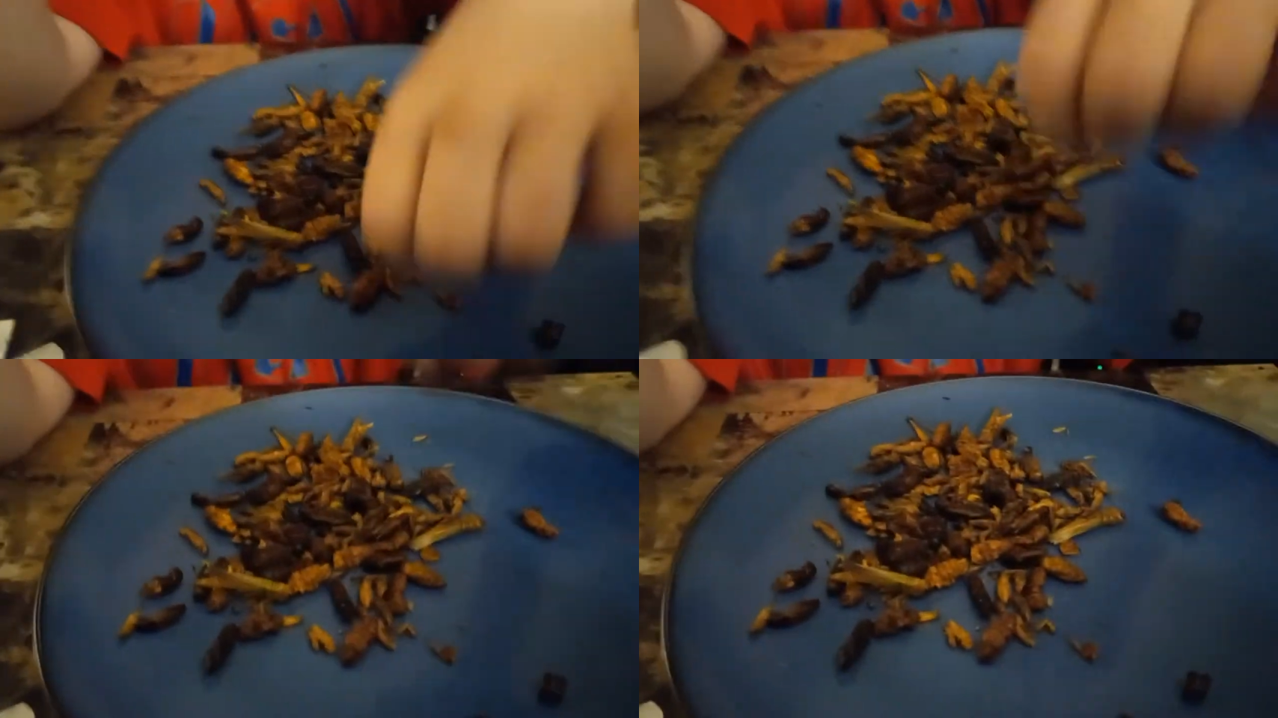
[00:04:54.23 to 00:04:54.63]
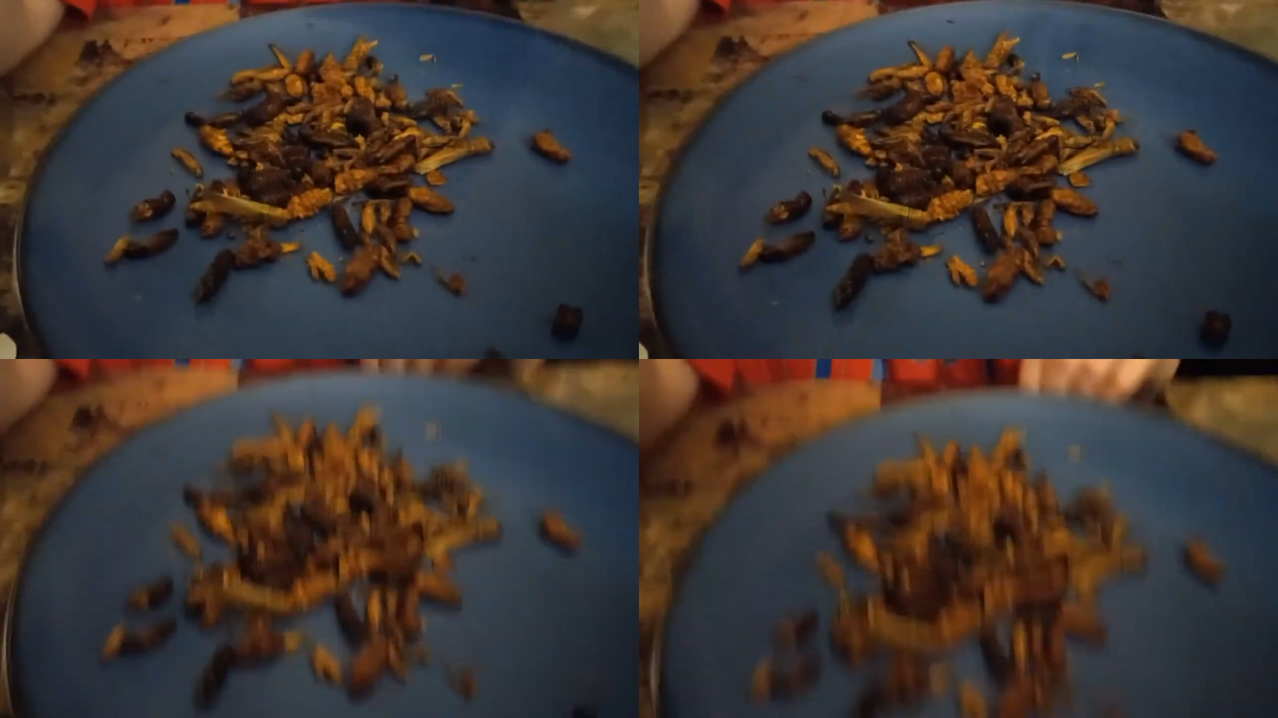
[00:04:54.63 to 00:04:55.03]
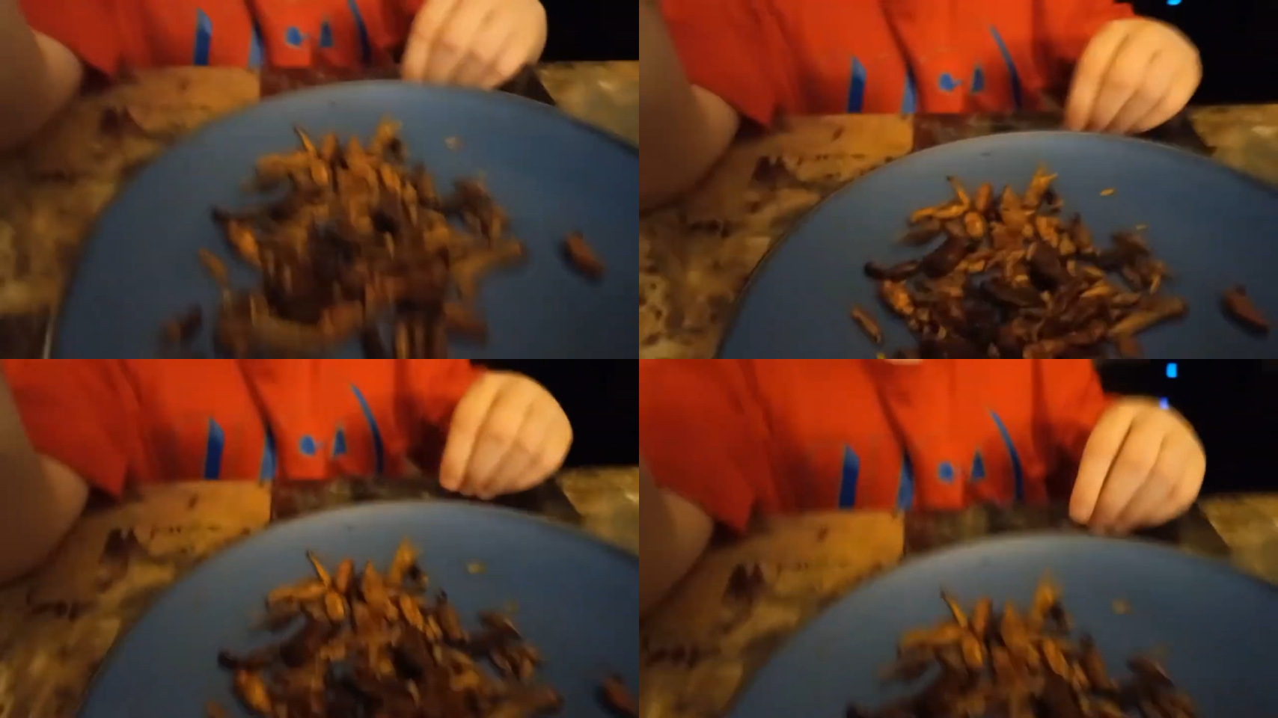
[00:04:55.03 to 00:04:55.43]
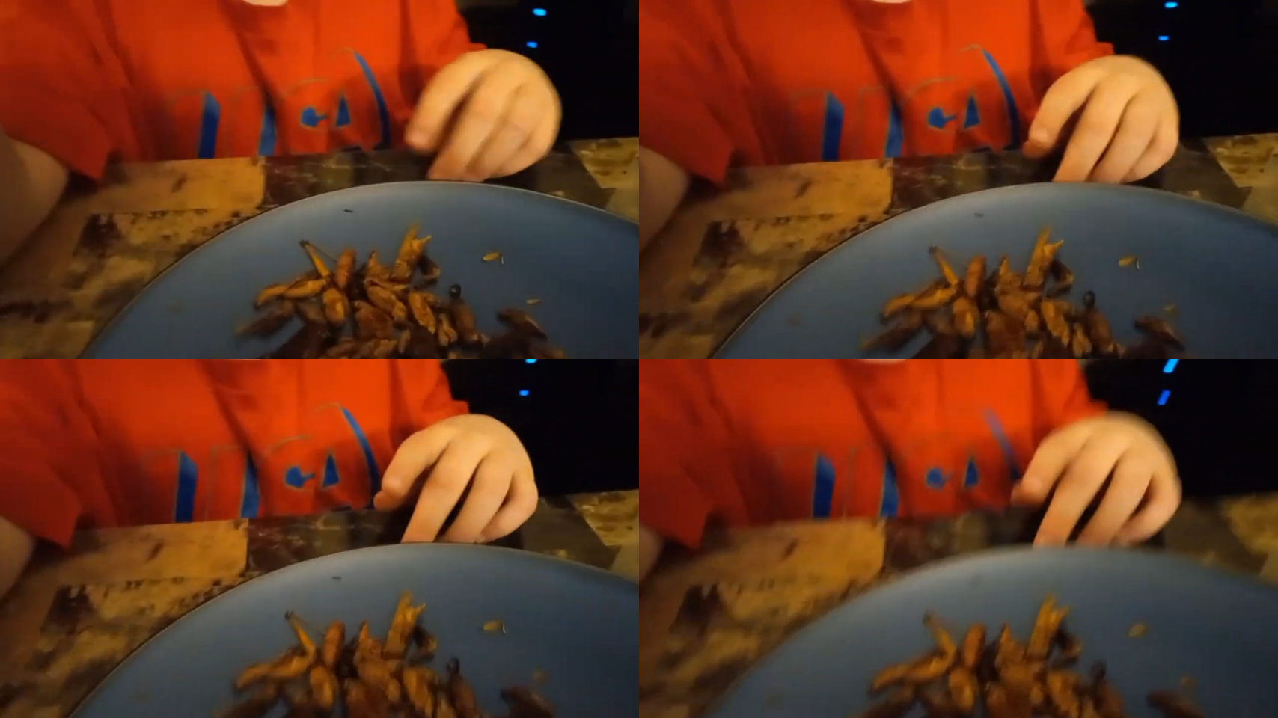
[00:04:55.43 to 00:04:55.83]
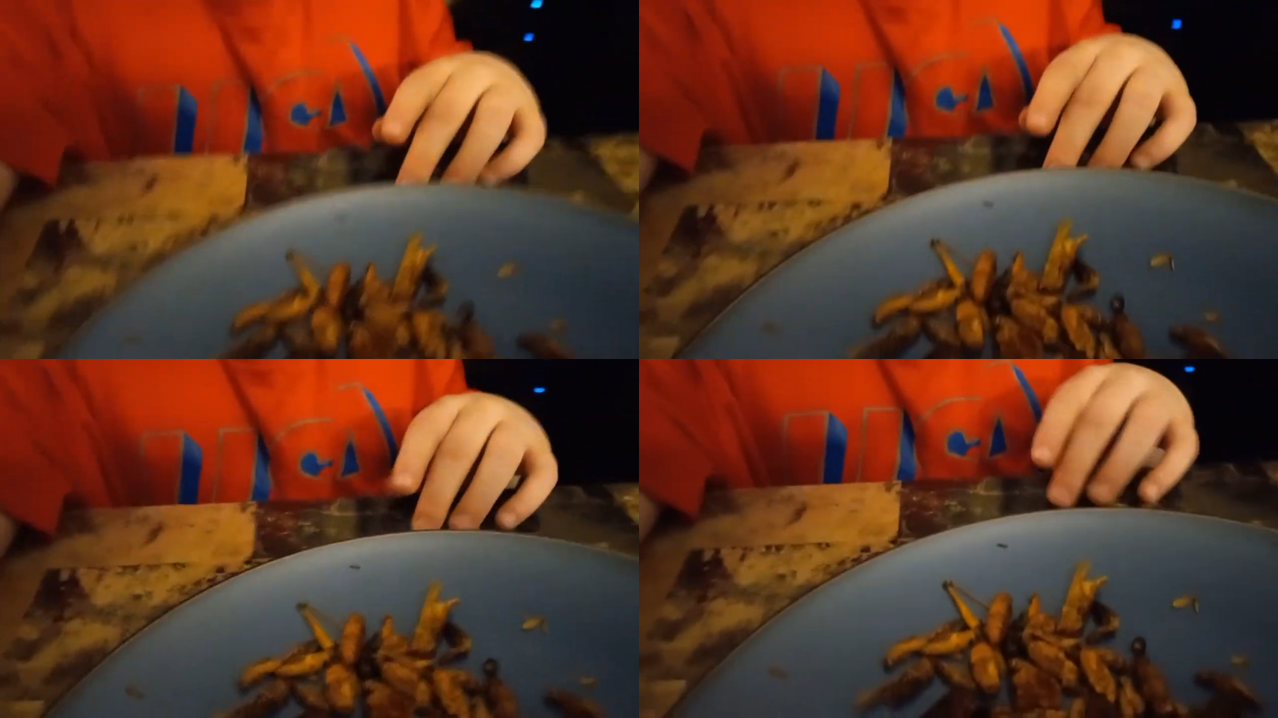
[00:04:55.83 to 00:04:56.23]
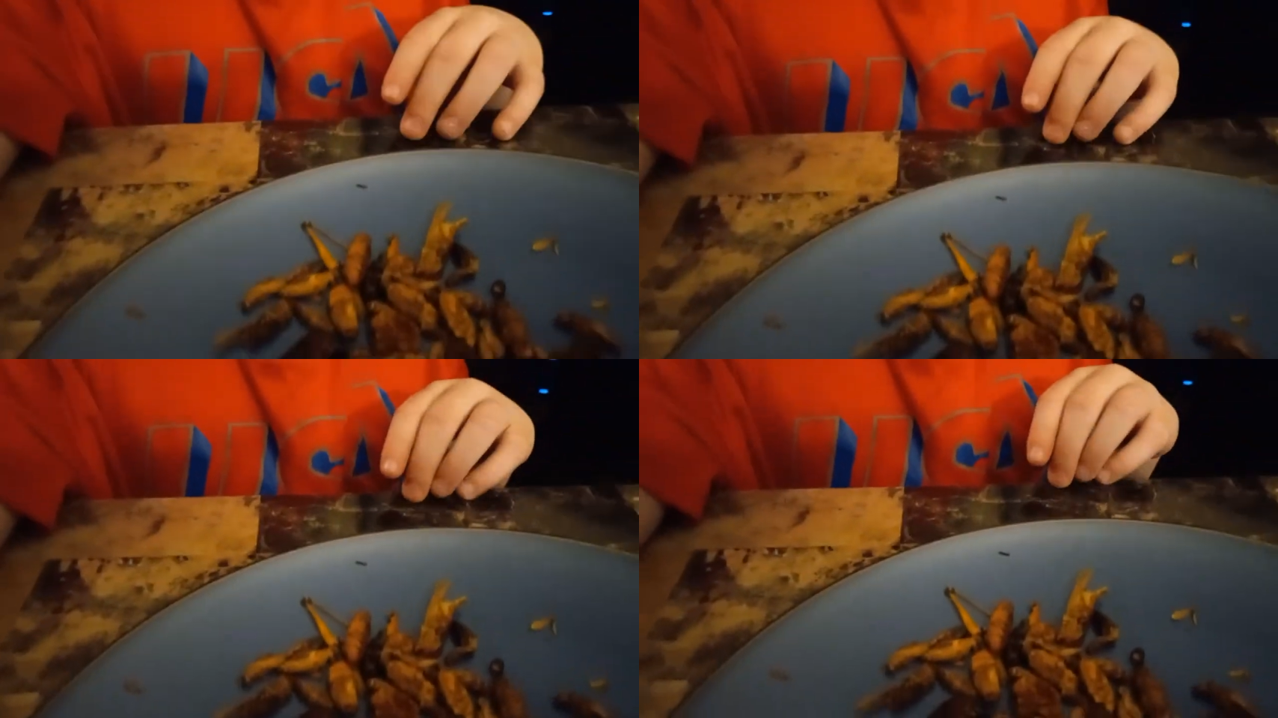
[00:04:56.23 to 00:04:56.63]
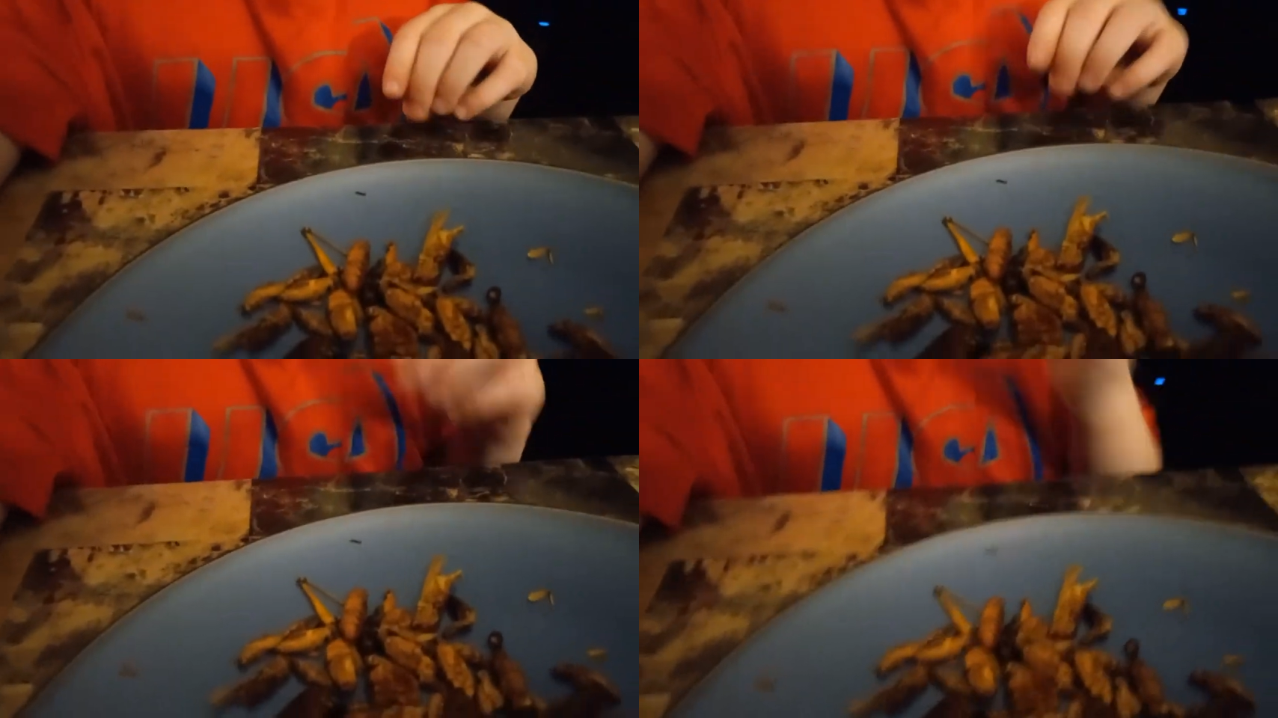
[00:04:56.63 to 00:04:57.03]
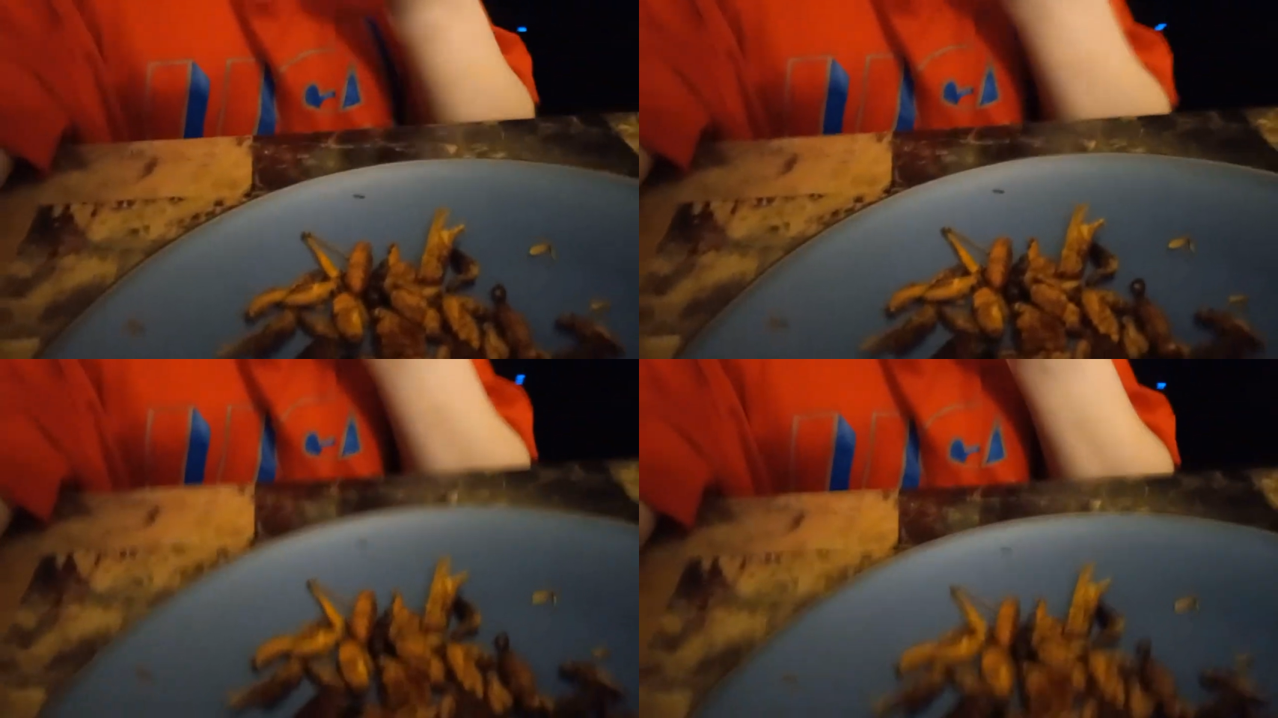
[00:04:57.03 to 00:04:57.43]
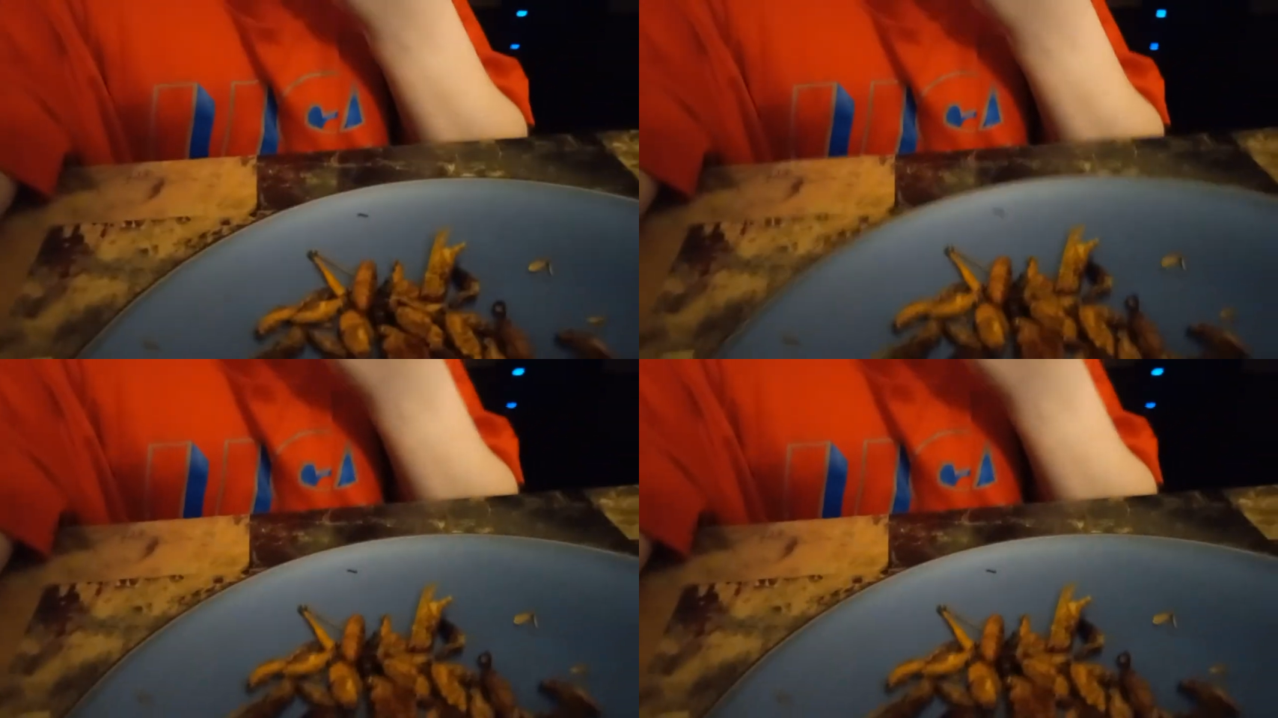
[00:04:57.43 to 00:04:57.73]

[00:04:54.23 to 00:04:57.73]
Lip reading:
[unreadable: no face in view]